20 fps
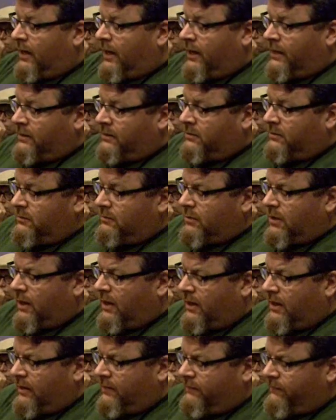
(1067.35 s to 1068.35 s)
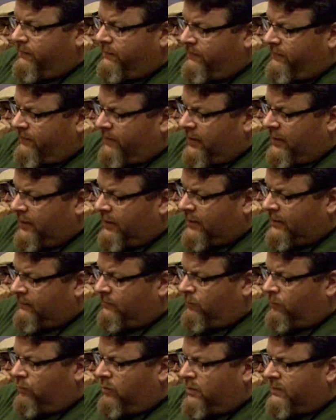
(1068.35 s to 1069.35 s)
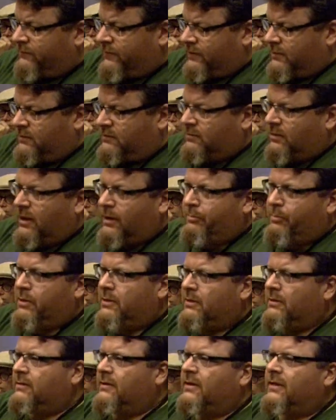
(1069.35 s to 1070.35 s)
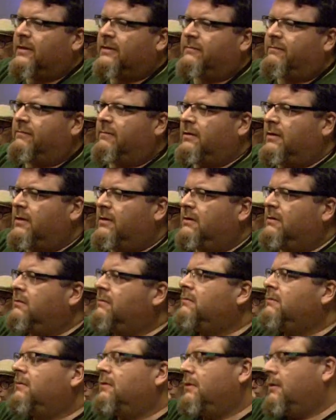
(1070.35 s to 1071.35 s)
I do have um, one of the drop in S video